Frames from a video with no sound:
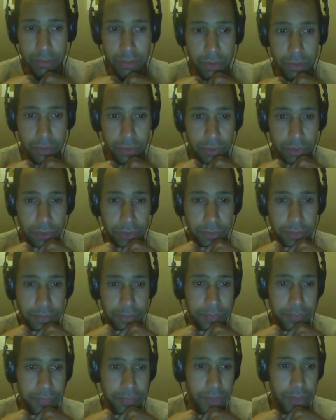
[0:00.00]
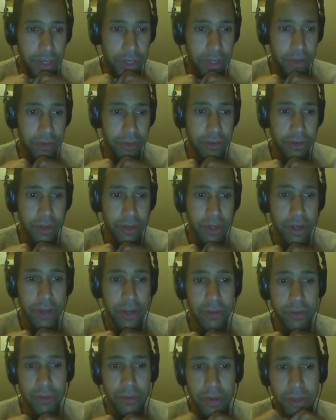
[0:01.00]
moves. And it's an
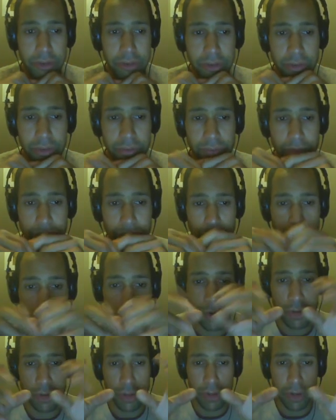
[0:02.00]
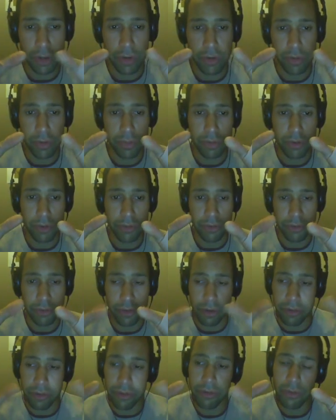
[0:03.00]
iterative trial and error process.
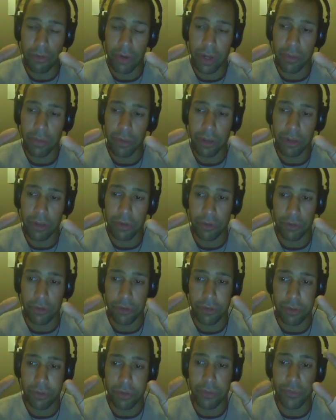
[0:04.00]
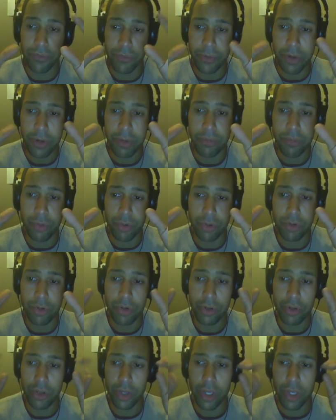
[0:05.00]
I describe here the general
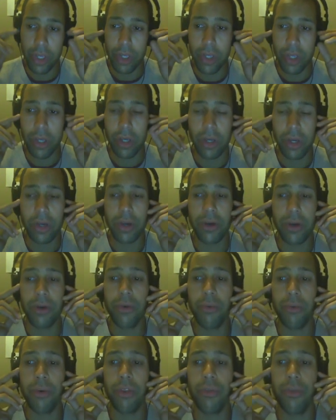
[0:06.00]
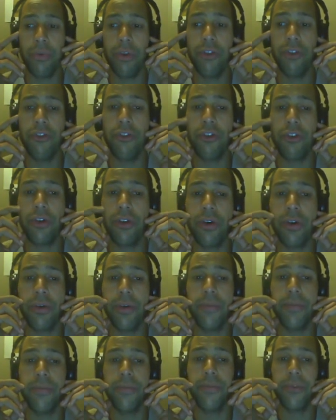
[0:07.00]
framework with which
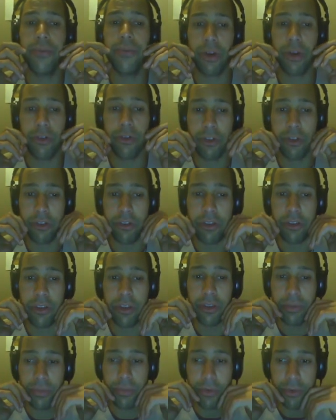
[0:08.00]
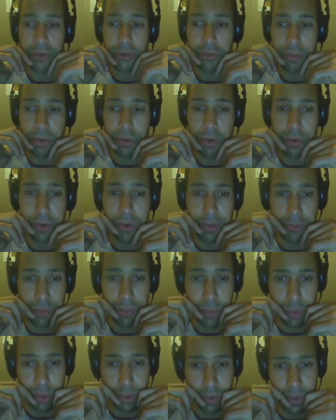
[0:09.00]
phylogenetic inference
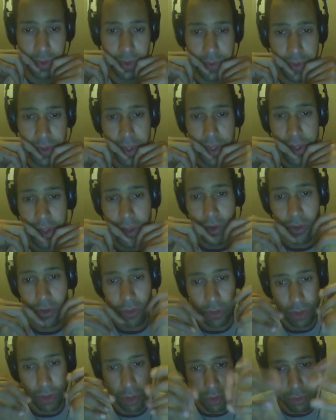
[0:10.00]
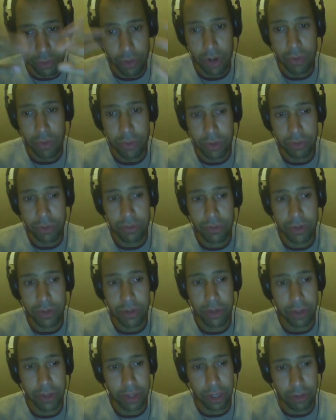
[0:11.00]
programs work. So they try one tree,
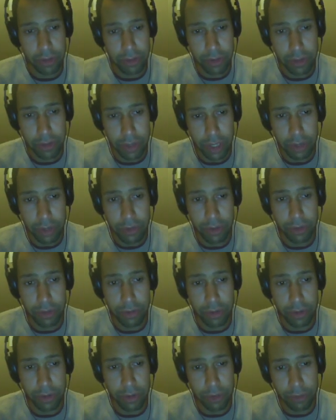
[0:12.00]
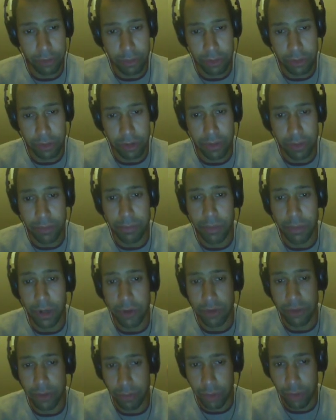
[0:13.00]
they calculate the corresponding
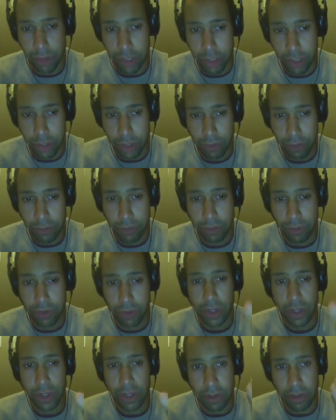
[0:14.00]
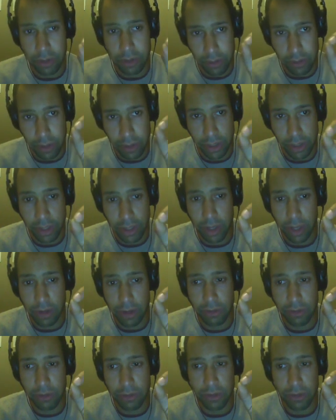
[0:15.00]
parsimony cost. That's in
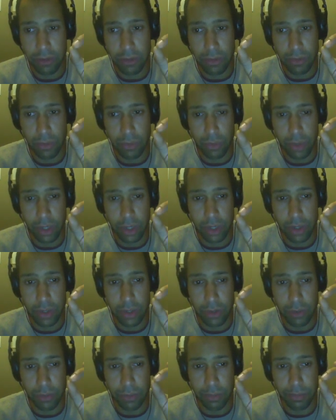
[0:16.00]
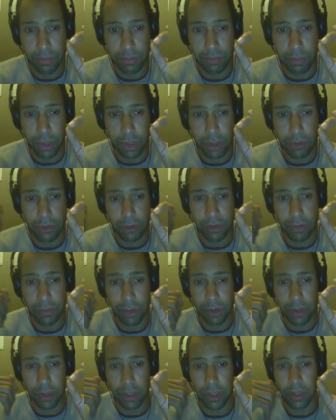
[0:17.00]
case where the
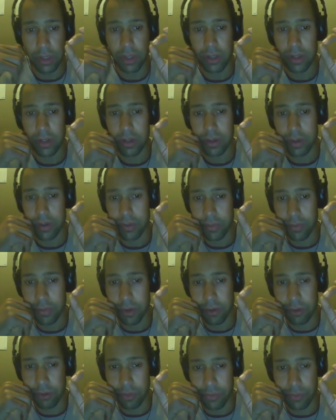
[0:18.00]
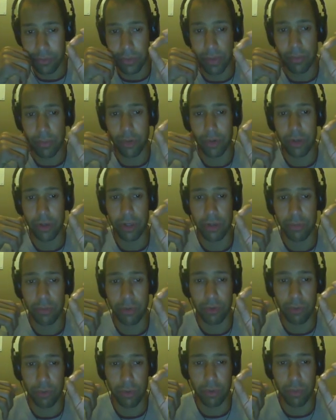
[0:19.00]
parsimony is the framework in
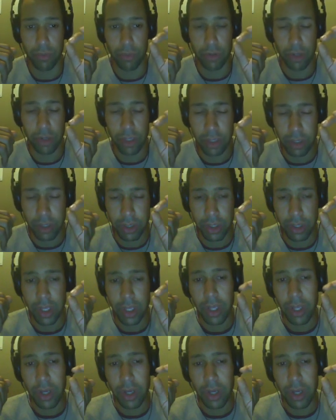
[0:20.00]
which we're working.